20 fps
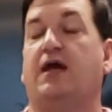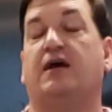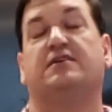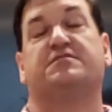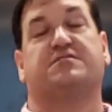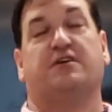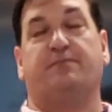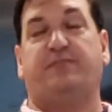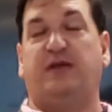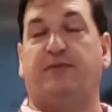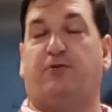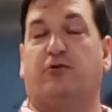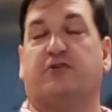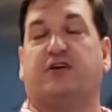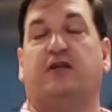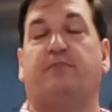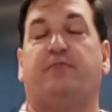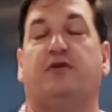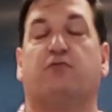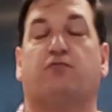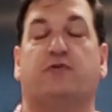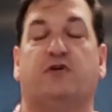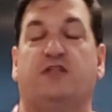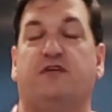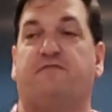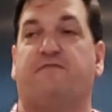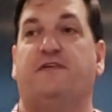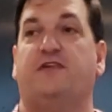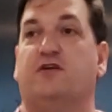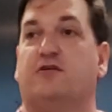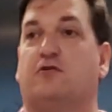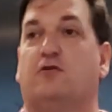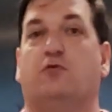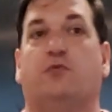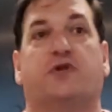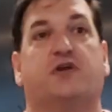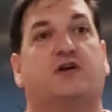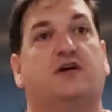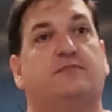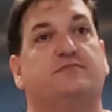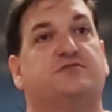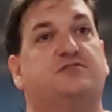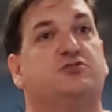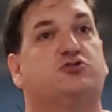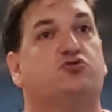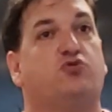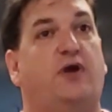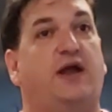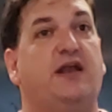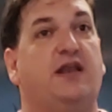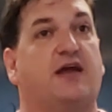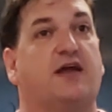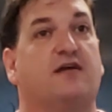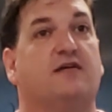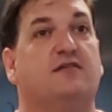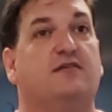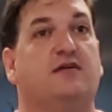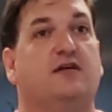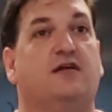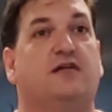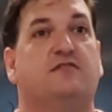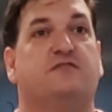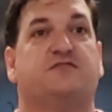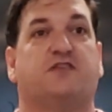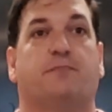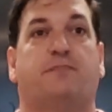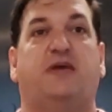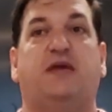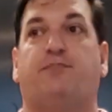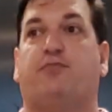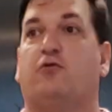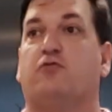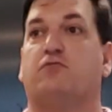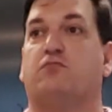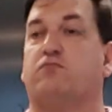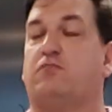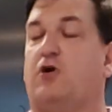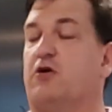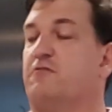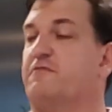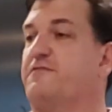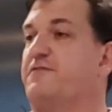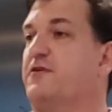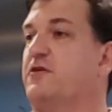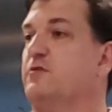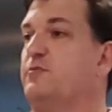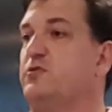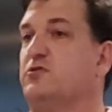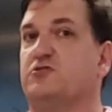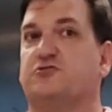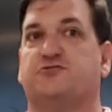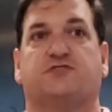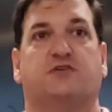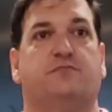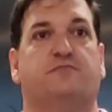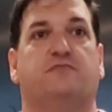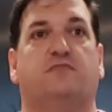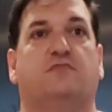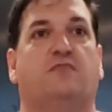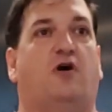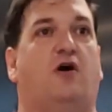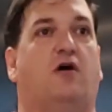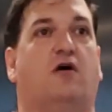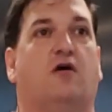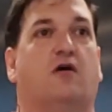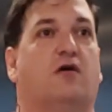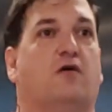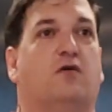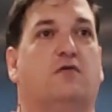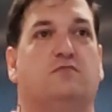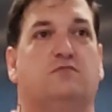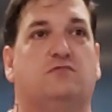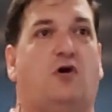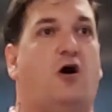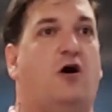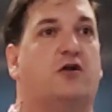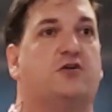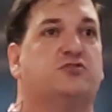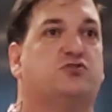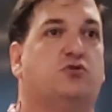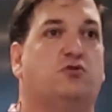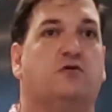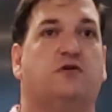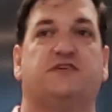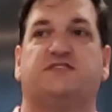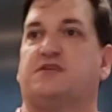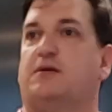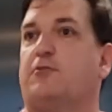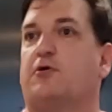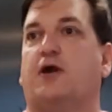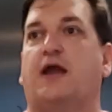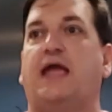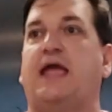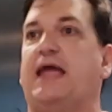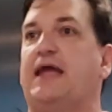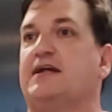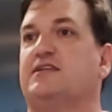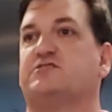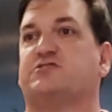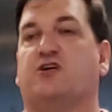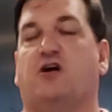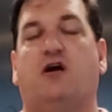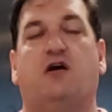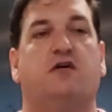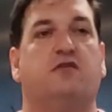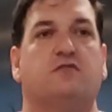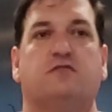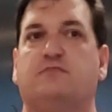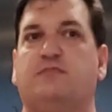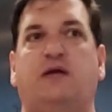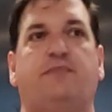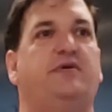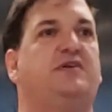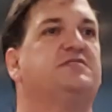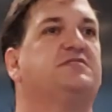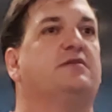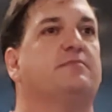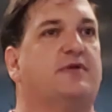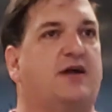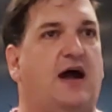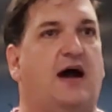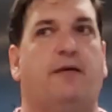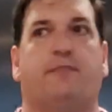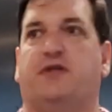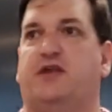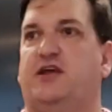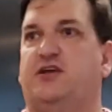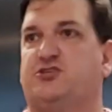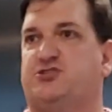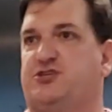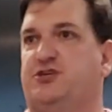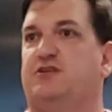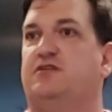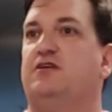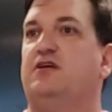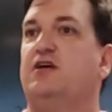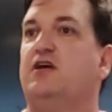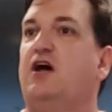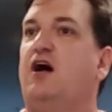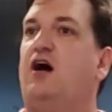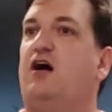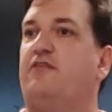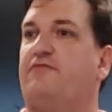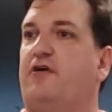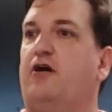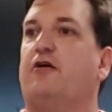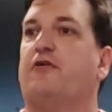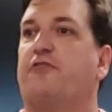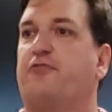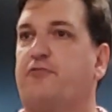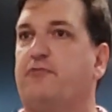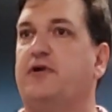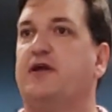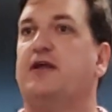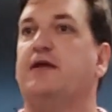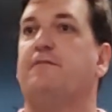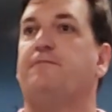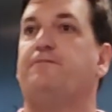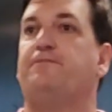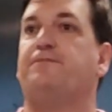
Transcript: Some people can be really finical when it comes to training. Some people are verbal, some are auditory, some are hands-on, or maybe some combination of all three.